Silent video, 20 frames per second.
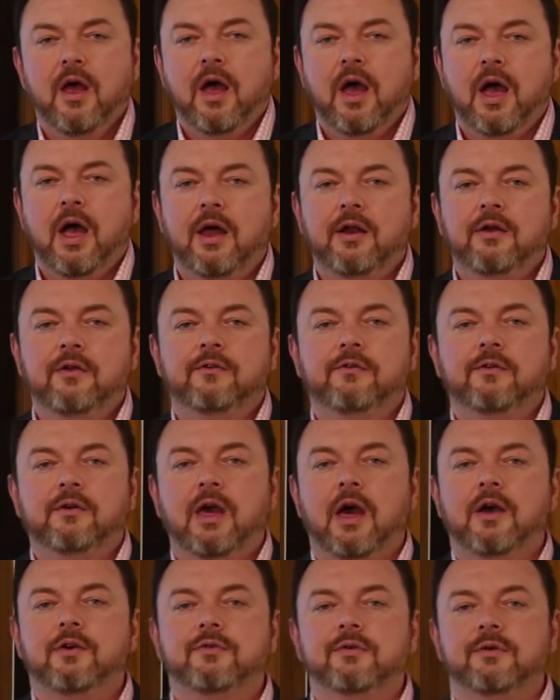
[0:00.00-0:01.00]
How do you do
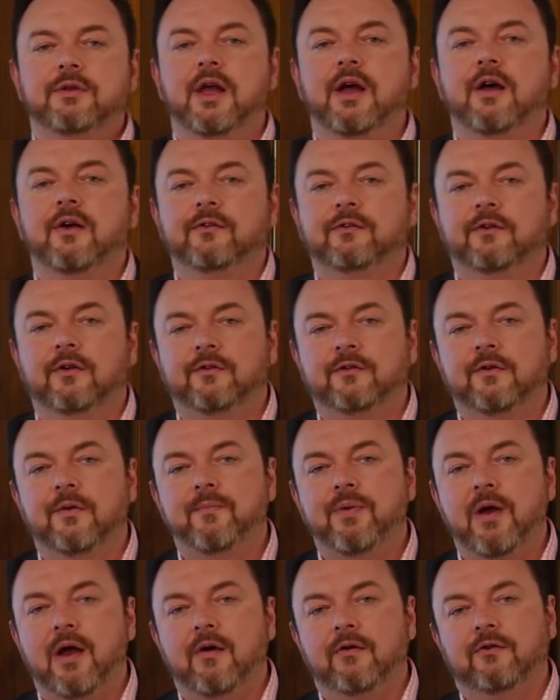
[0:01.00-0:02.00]
cash flow analysis
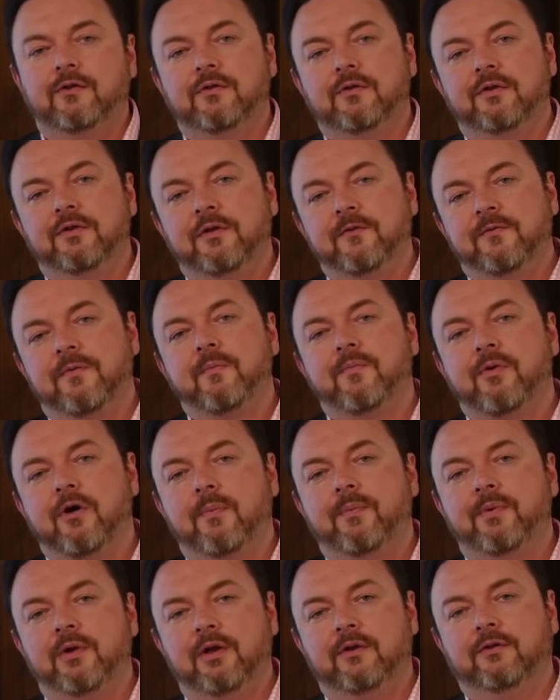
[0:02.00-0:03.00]
comparison on different
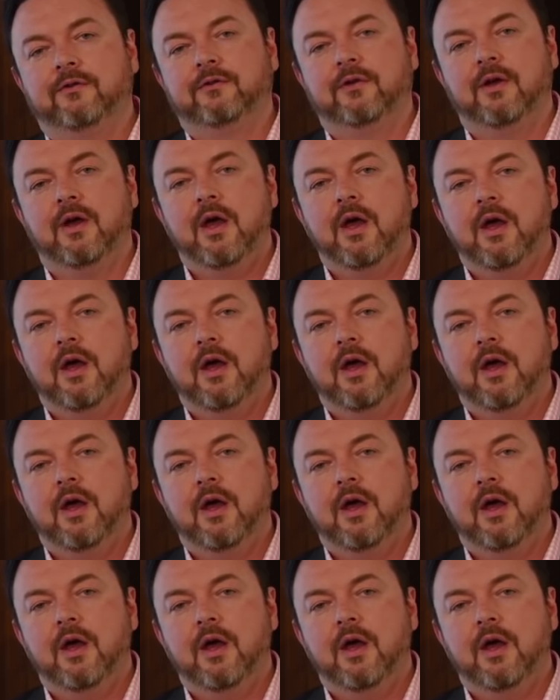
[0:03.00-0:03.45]
properties?